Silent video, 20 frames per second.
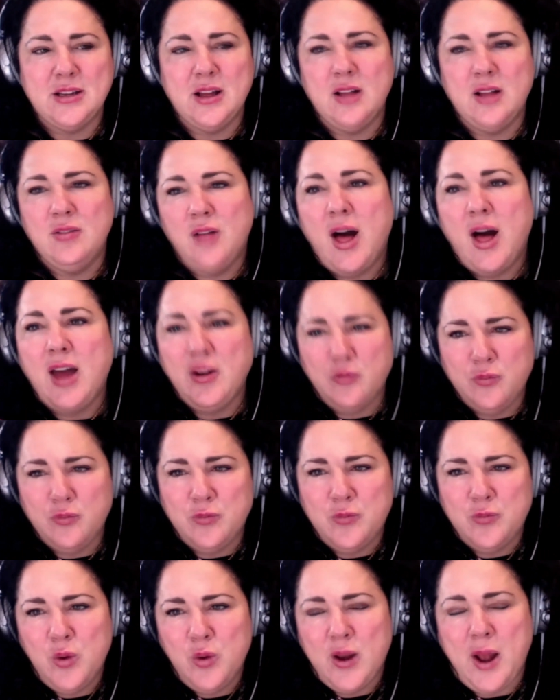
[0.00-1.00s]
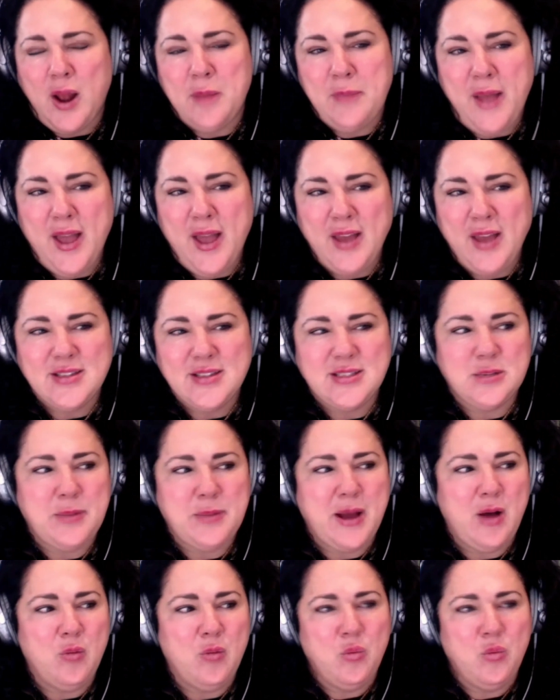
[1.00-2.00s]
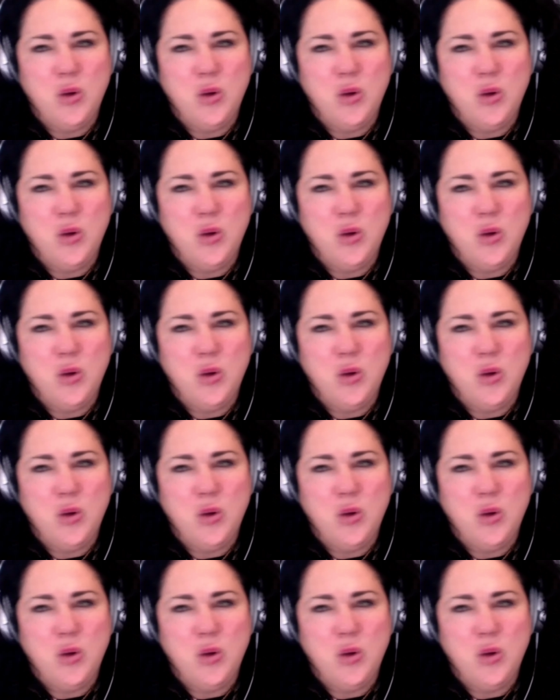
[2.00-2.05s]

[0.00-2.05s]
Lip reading: a lot of what I paint is about